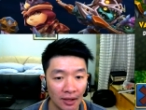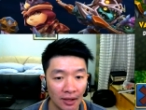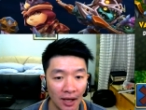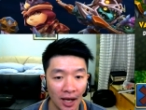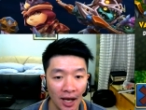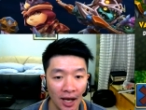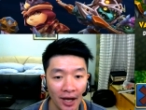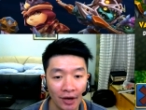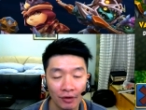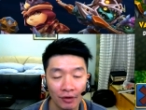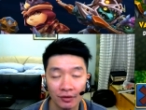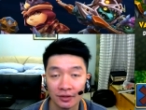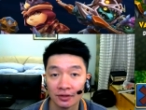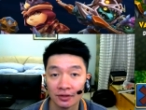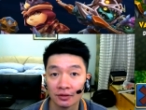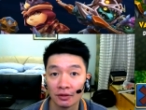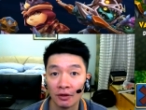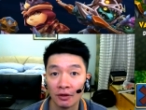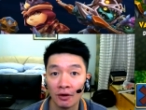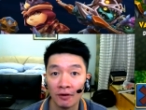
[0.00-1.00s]
I
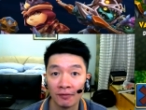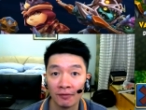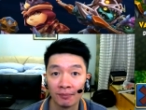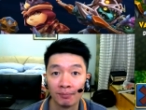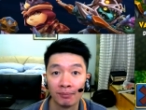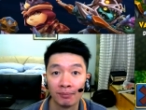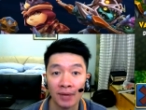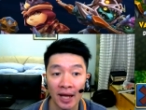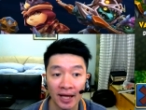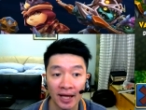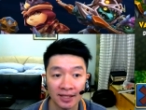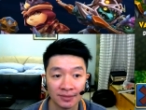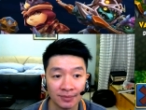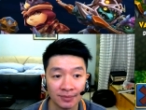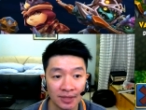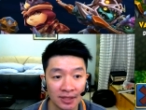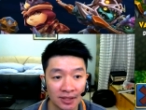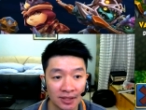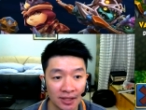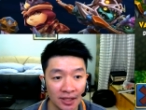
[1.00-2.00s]
always love
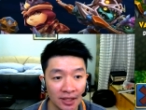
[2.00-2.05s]
blacksmiths